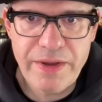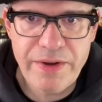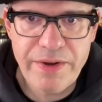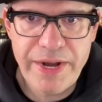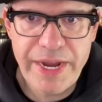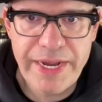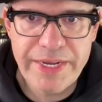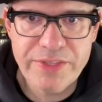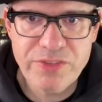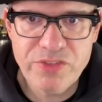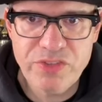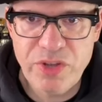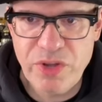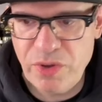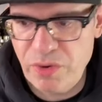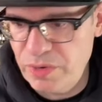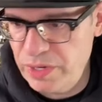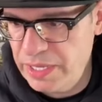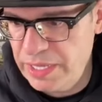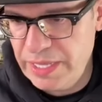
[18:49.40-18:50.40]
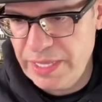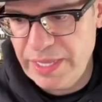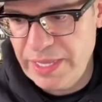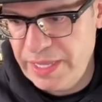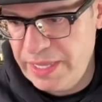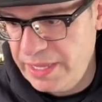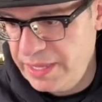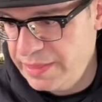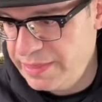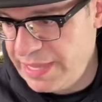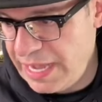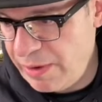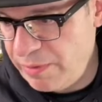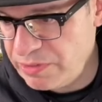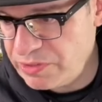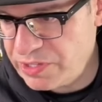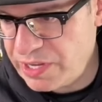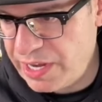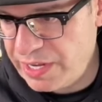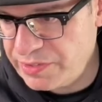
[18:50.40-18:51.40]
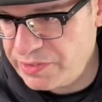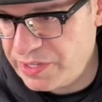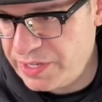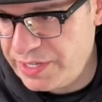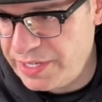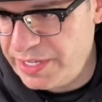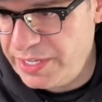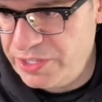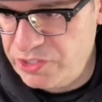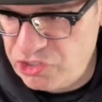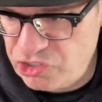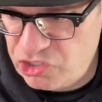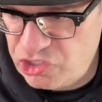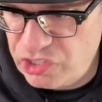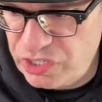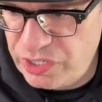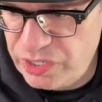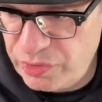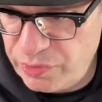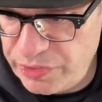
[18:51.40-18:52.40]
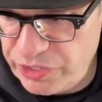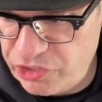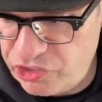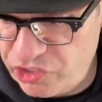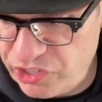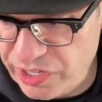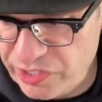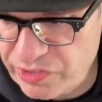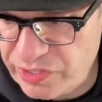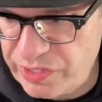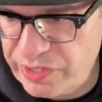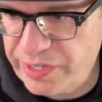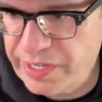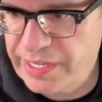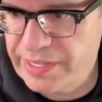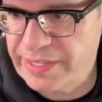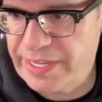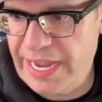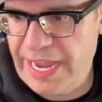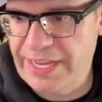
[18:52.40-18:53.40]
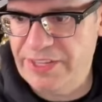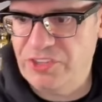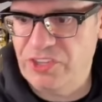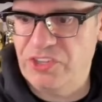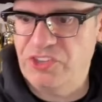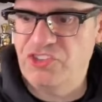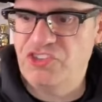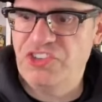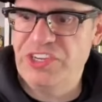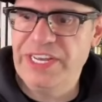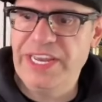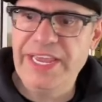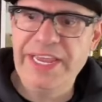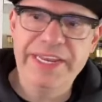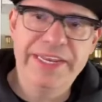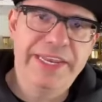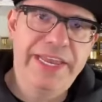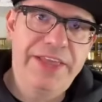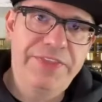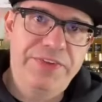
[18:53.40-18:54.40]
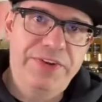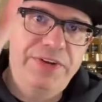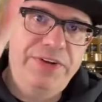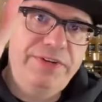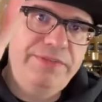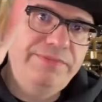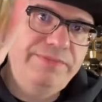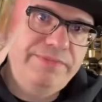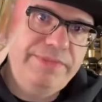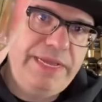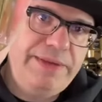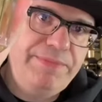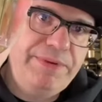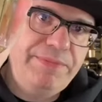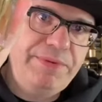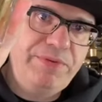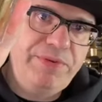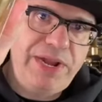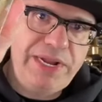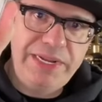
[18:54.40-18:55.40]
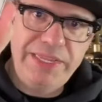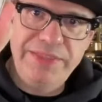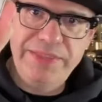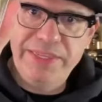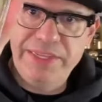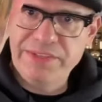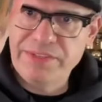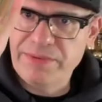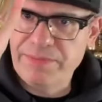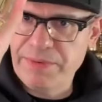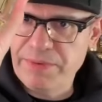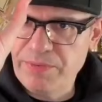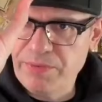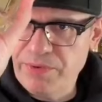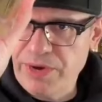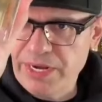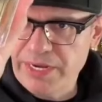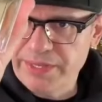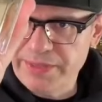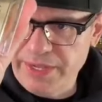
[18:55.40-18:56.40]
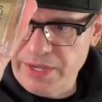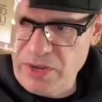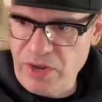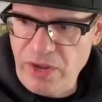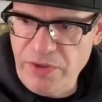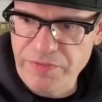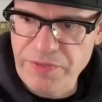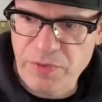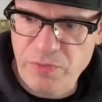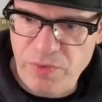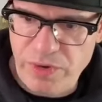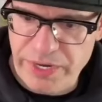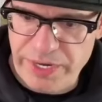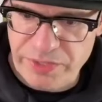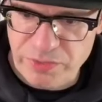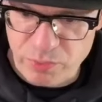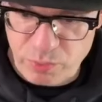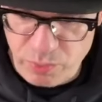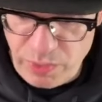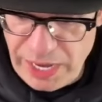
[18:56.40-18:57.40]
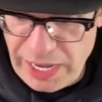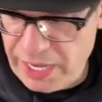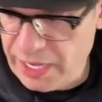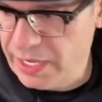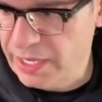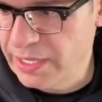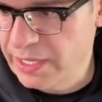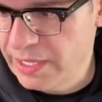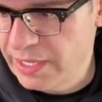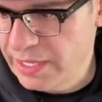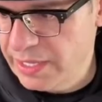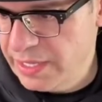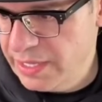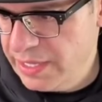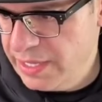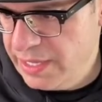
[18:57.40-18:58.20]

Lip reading: All right. So that was Casaniche. We just looked at Chilean leather. I'm going to be rocking this. I'm going to be rocking the coffee one as well.